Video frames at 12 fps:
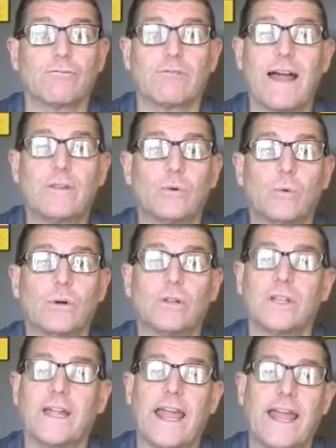around the
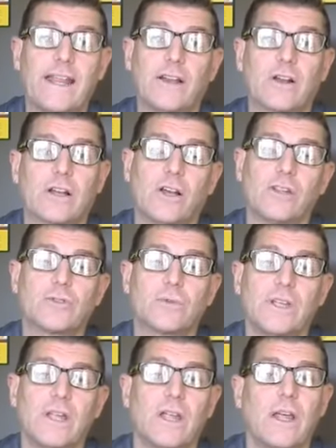world and in our
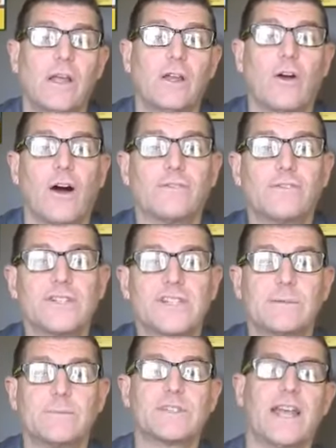country. Coffee
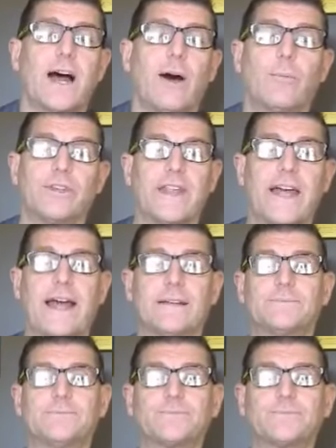seems to help with that.